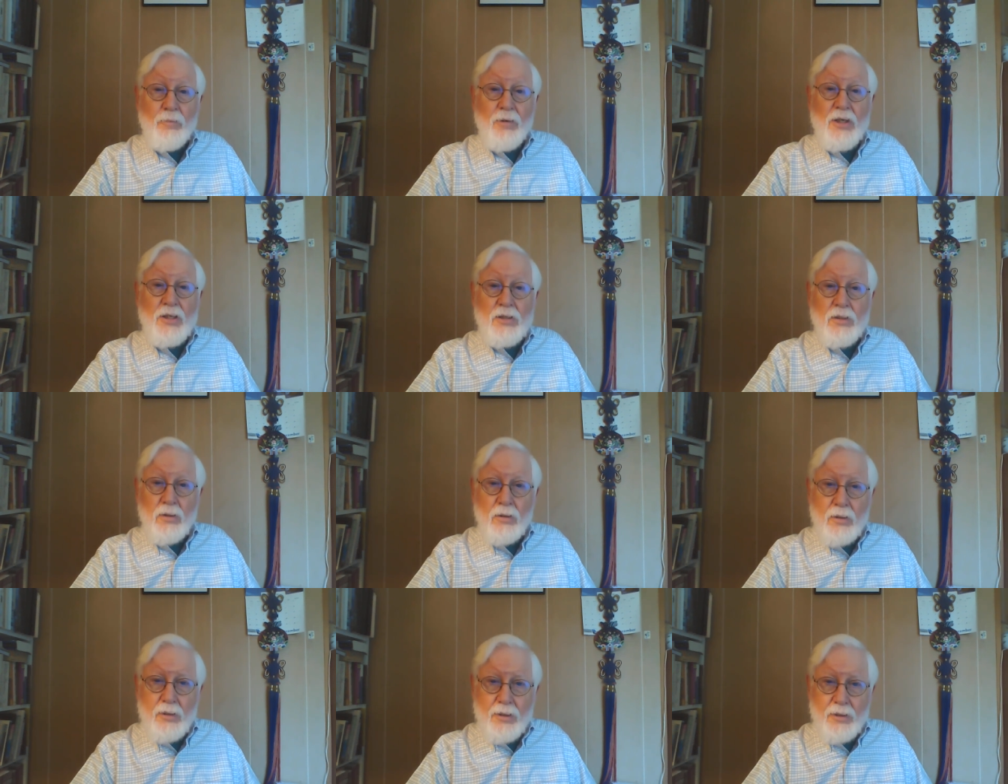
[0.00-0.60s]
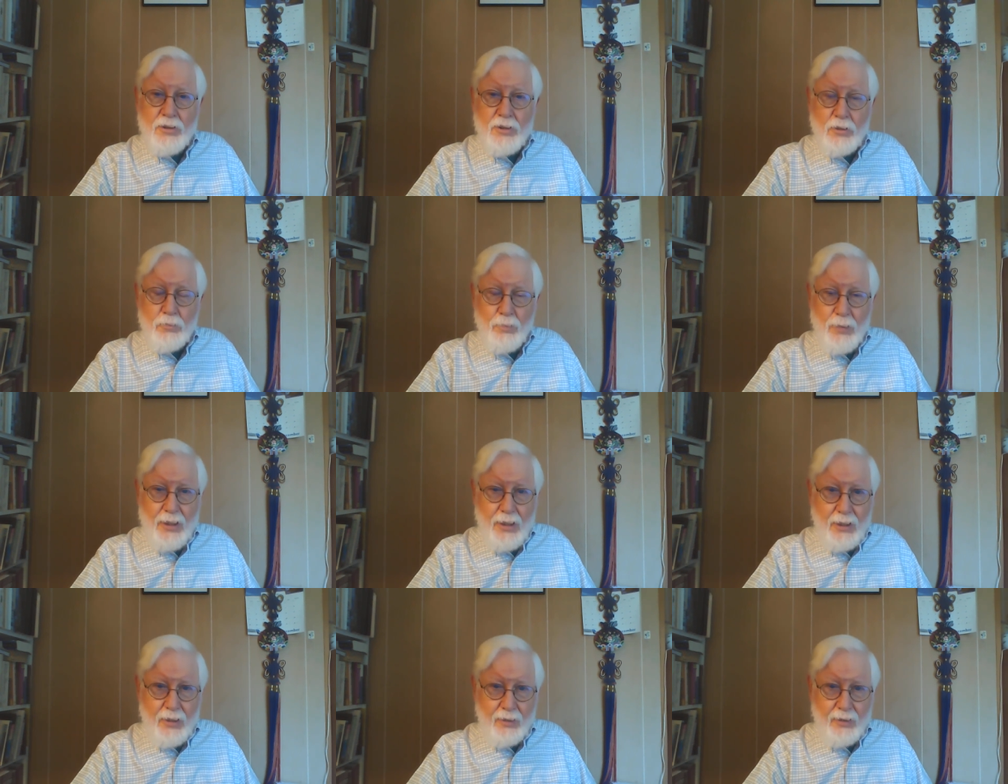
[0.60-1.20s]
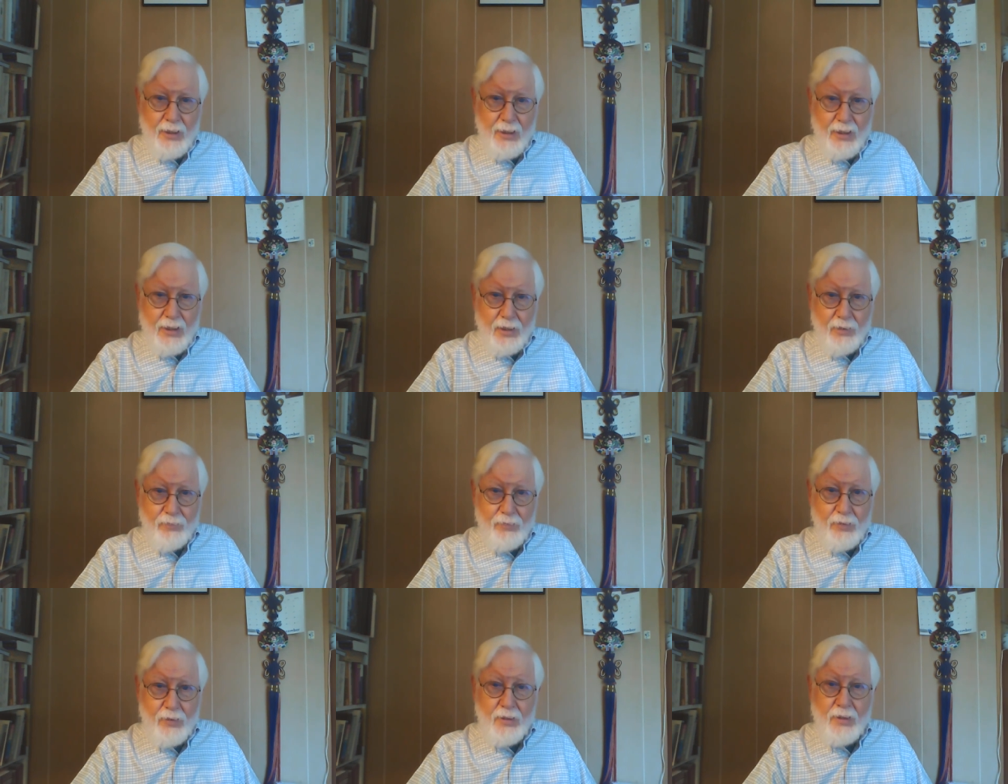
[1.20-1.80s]
As long as you're making that
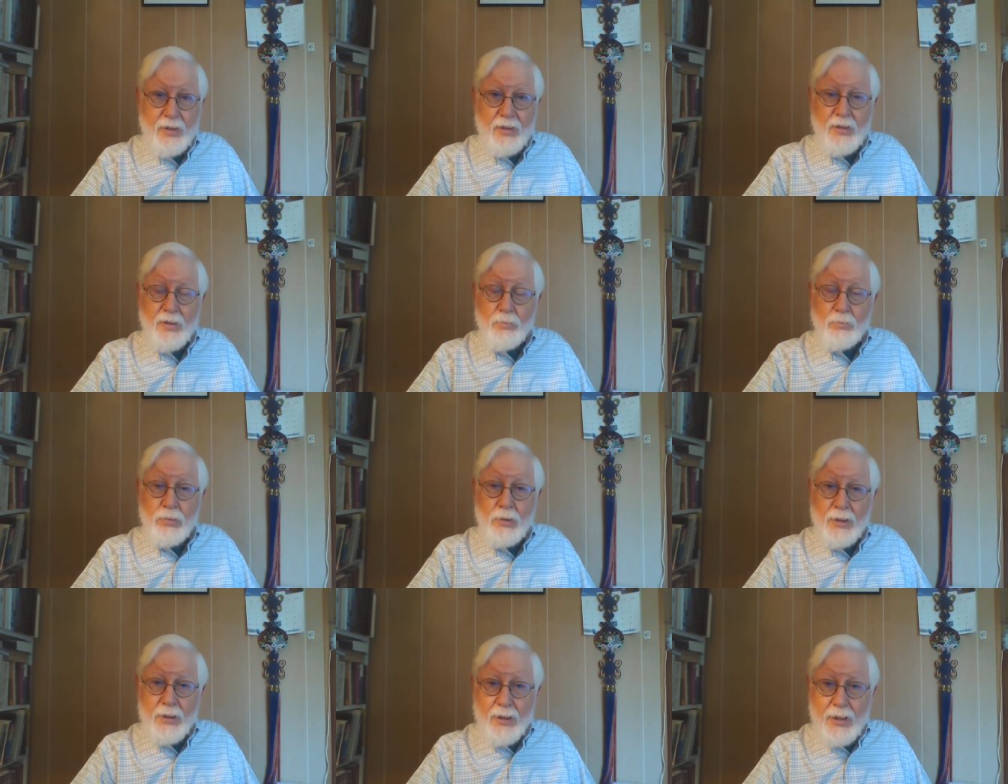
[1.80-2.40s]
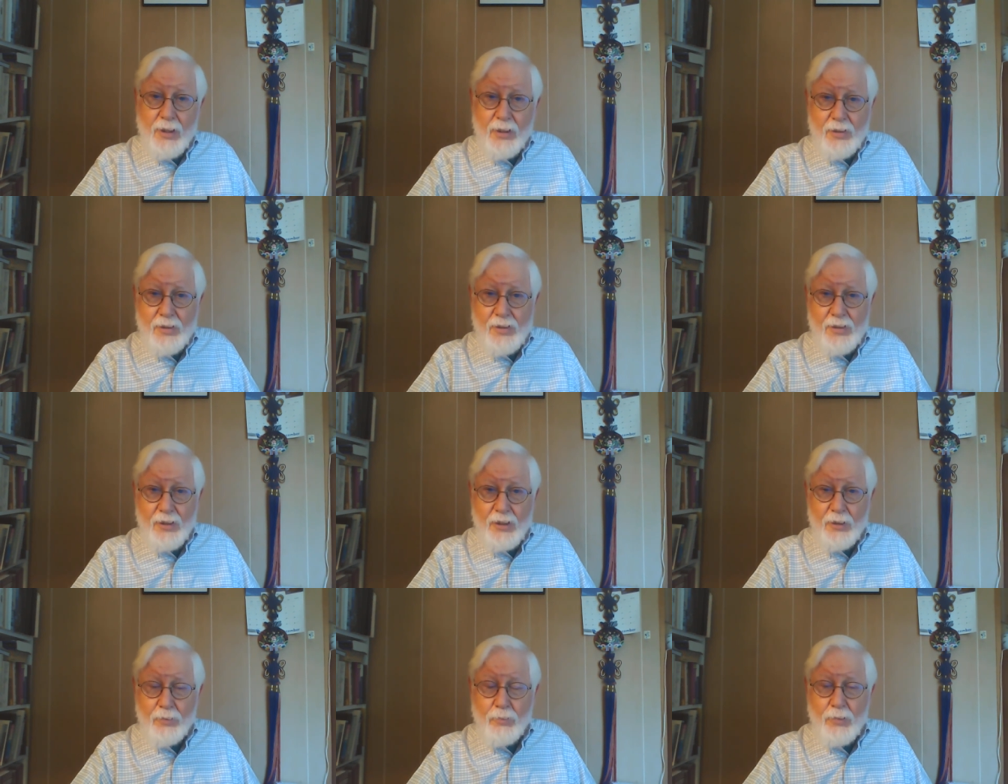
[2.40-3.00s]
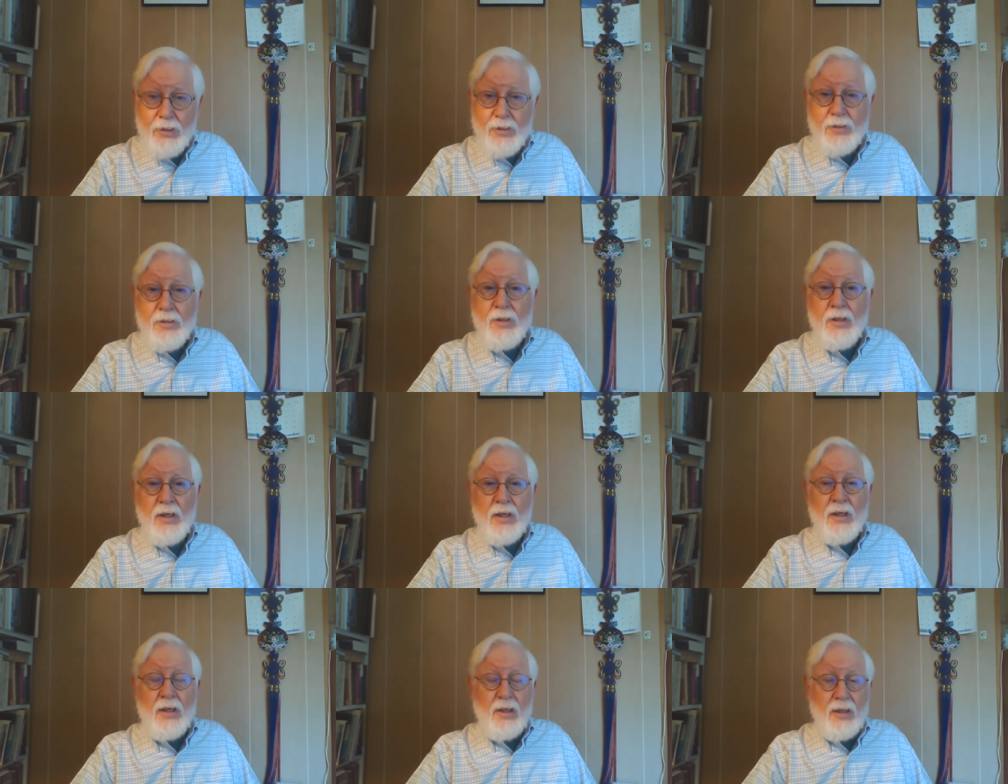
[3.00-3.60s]
effort and completing assignments
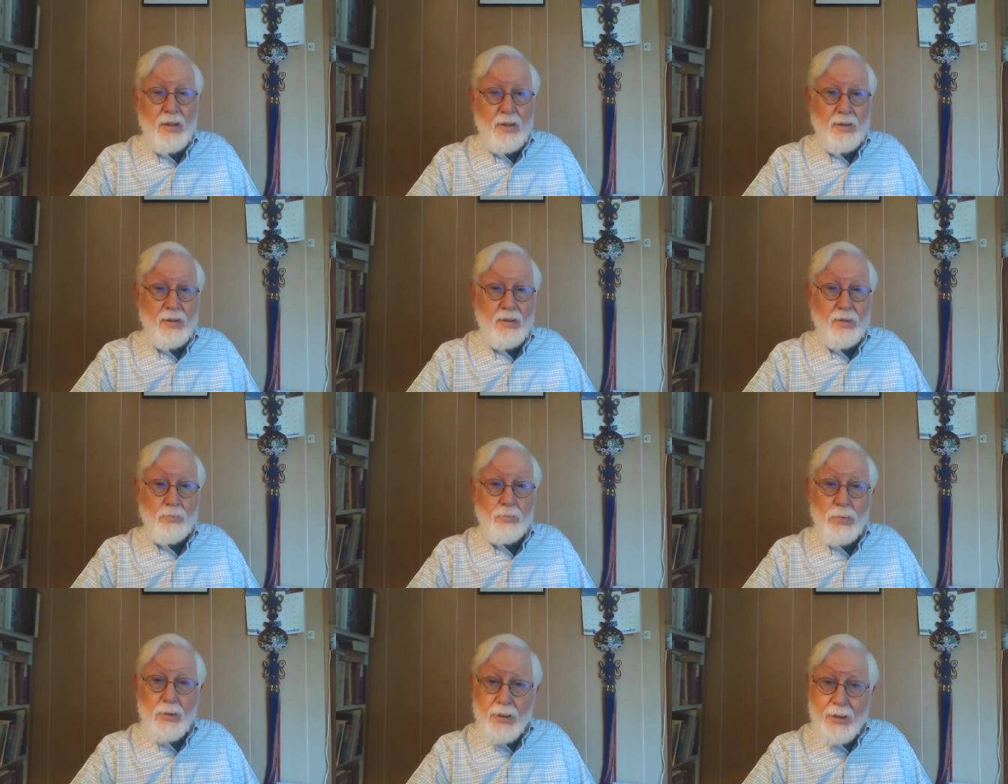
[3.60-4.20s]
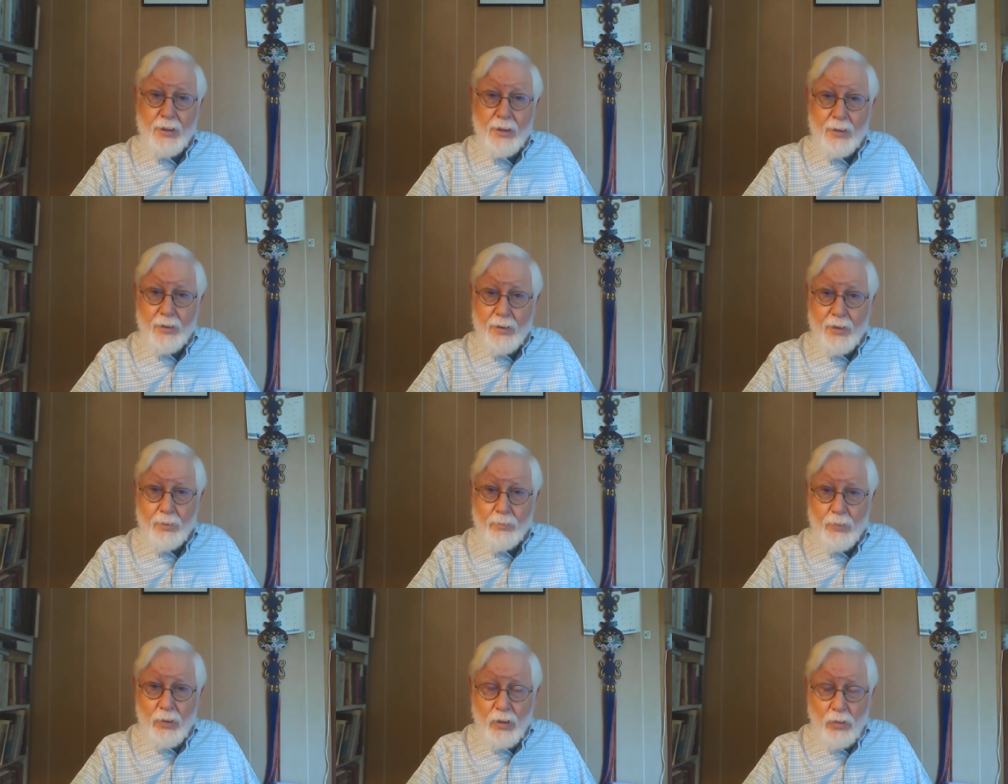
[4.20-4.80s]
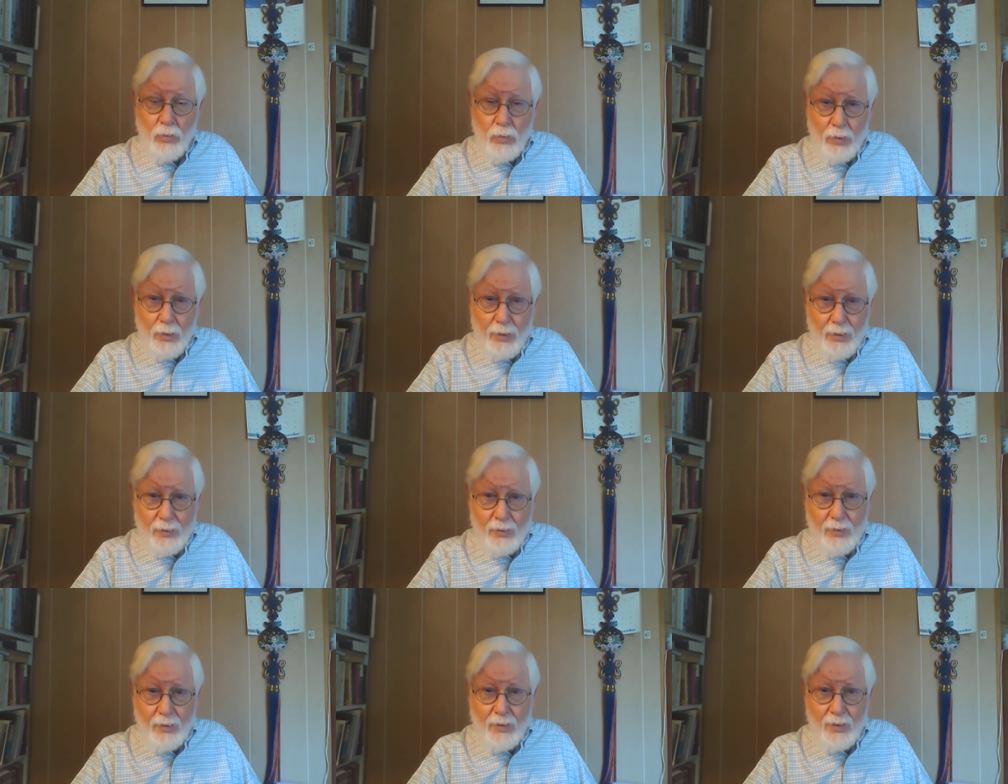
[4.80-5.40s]
and completing them
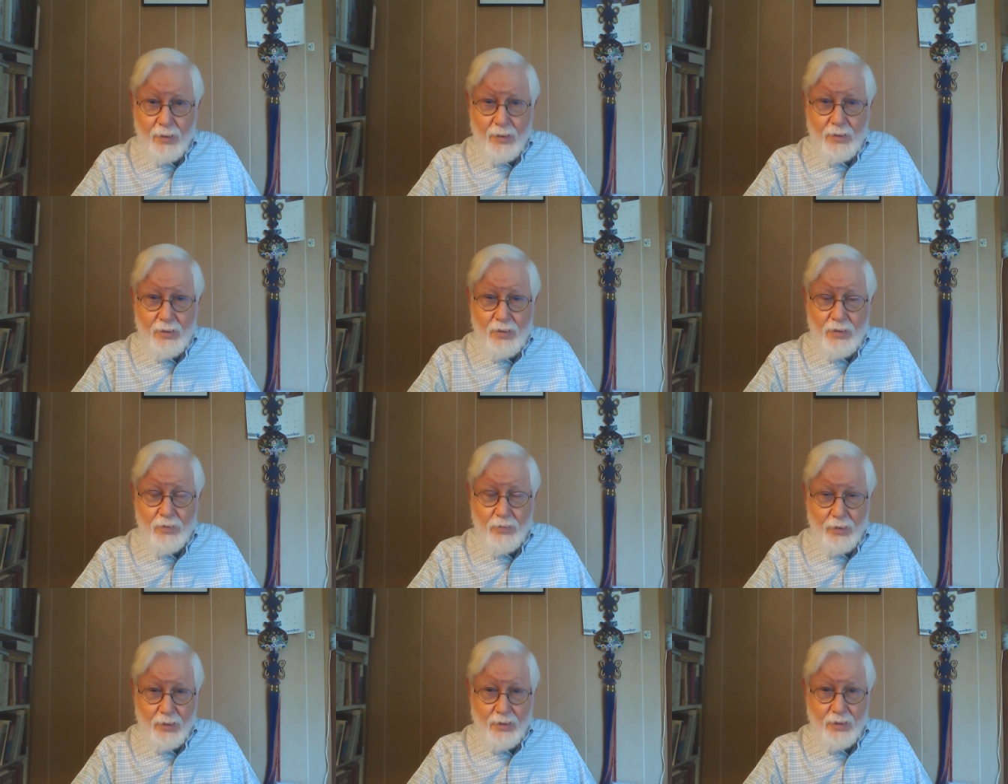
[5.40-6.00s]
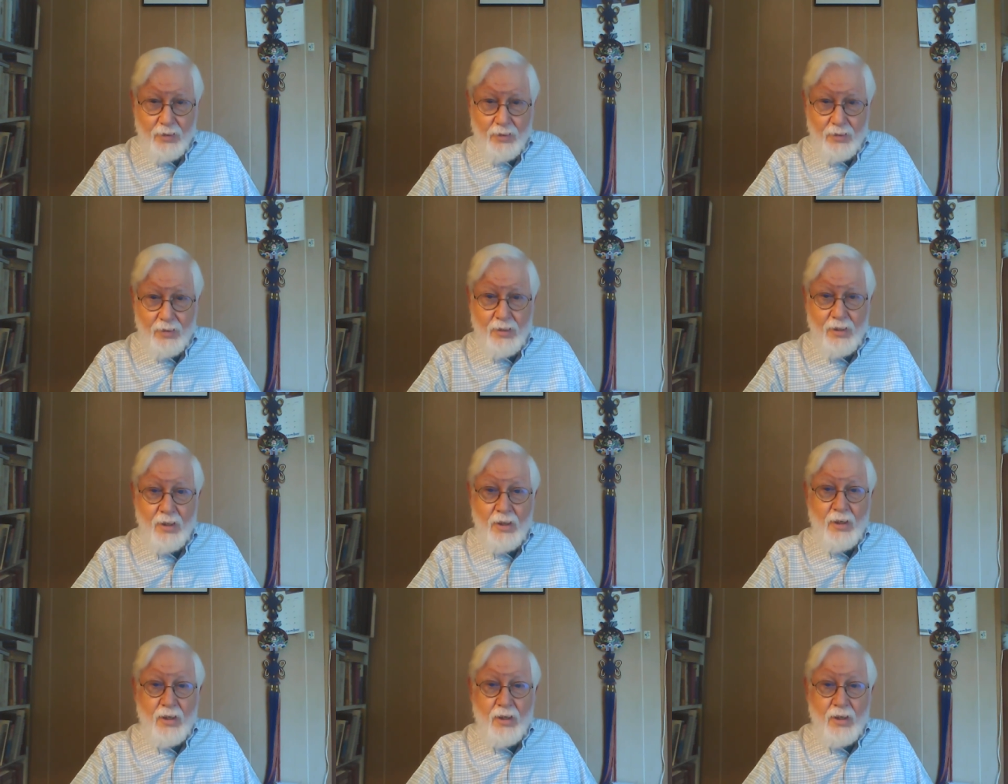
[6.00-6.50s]
according to the instructions,